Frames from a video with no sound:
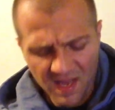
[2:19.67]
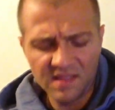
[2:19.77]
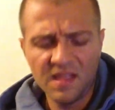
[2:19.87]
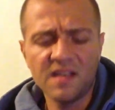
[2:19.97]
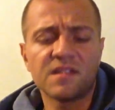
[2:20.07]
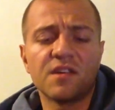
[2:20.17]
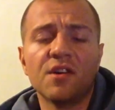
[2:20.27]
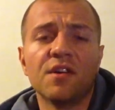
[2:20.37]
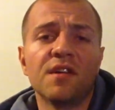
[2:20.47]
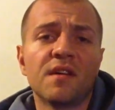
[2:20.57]
it does
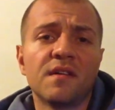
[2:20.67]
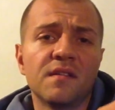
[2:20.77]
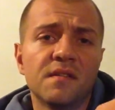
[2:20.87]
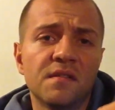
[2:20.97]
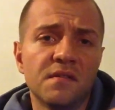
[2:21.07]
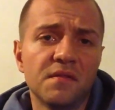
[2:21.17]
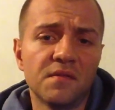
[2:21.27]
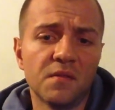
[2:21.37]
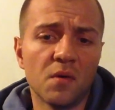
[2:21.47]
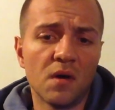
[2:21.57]
good
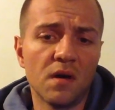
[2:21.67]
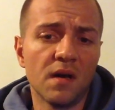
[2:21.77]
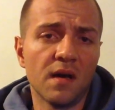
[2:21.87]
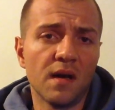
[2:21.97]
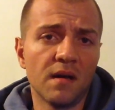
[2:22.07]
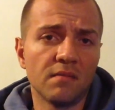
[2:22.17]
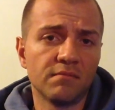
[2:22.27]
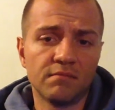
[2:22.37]
for a